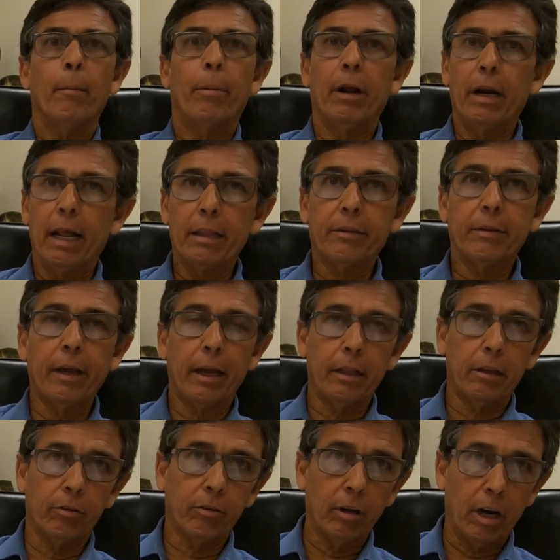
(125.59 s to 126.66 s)
But let's say
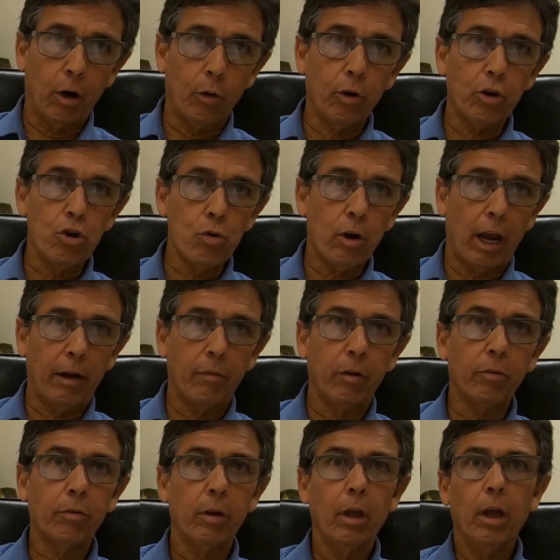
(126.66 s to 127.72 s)
the scenario you gave
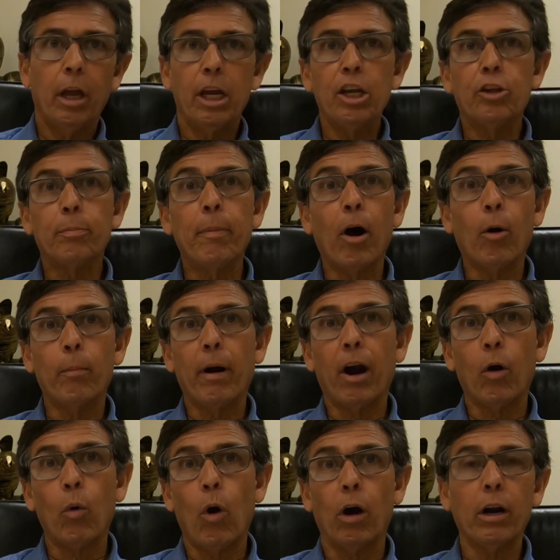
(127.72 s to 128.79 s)
us, he smelled
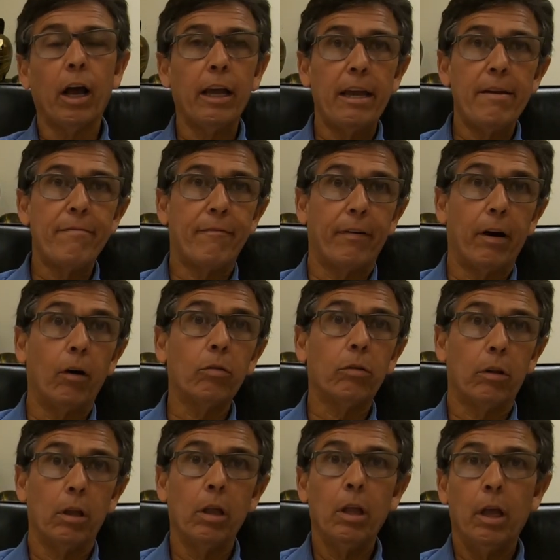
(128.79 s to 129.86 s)
marijuana. He
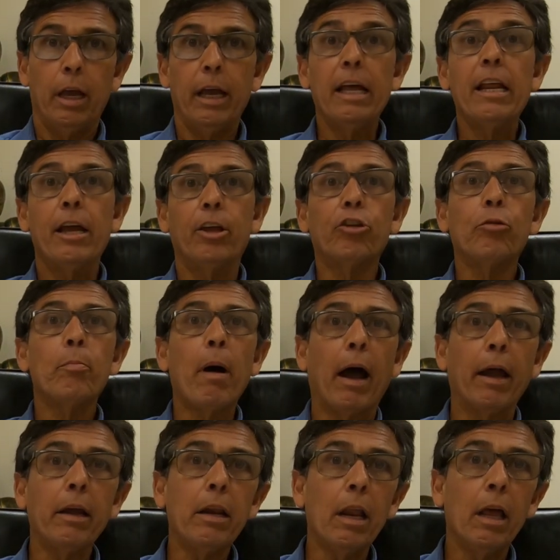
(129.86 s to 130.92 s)
felt in his
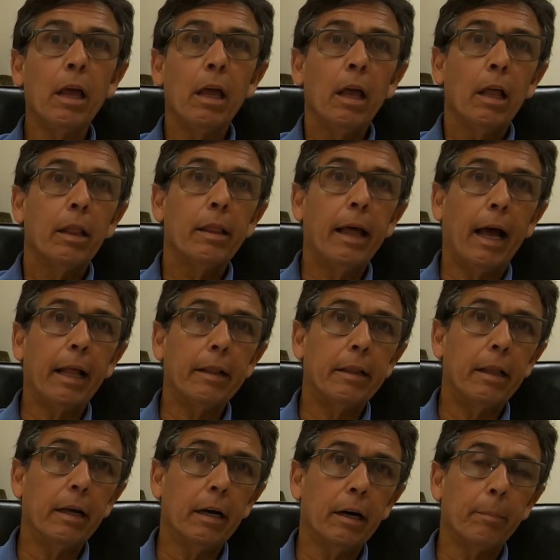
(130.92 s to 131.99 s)
mind
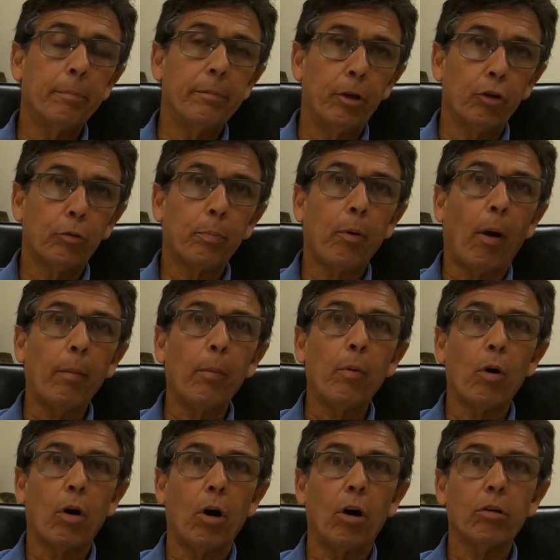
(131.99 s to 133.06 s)
that there's
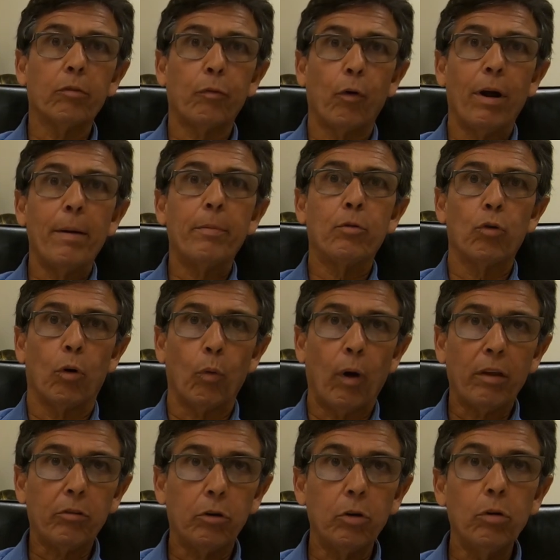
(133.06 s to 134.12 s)
probable cause for him to
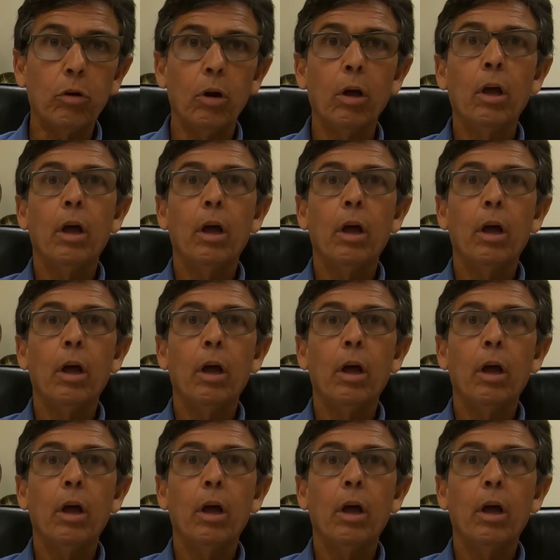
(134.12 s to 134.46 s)
arrest you.